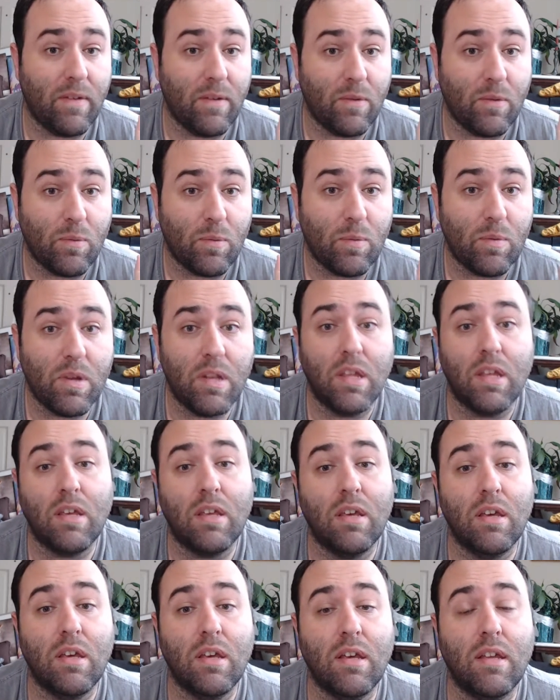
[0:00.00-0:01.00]
It was really
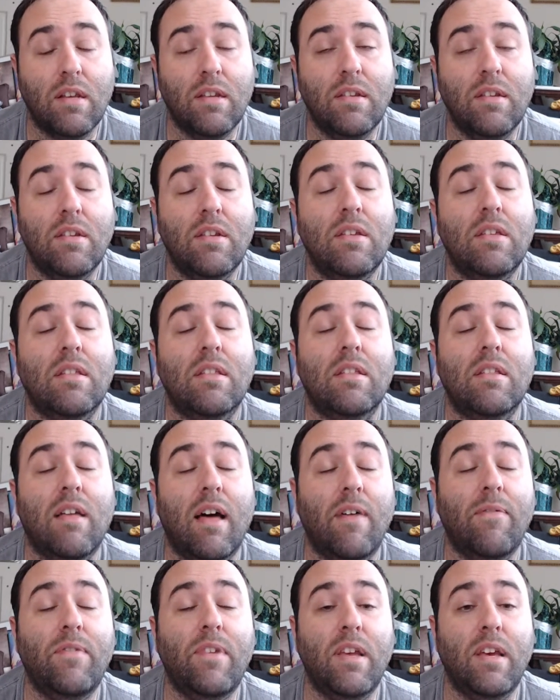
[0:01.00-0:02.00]
good.
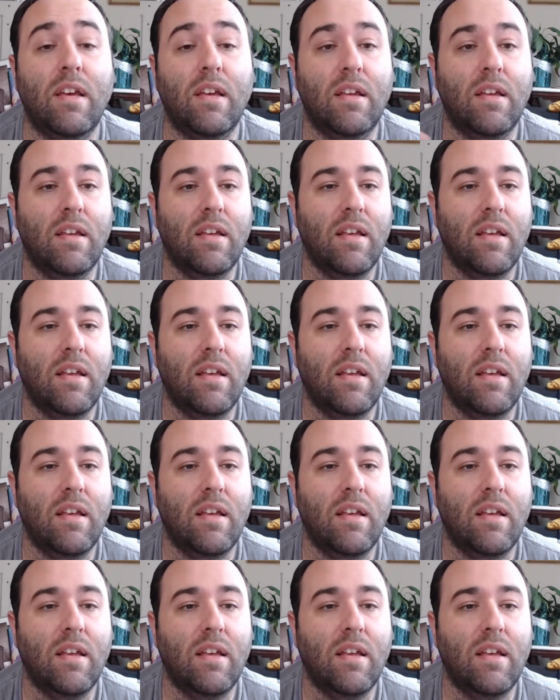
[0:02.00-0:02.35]
Loved it.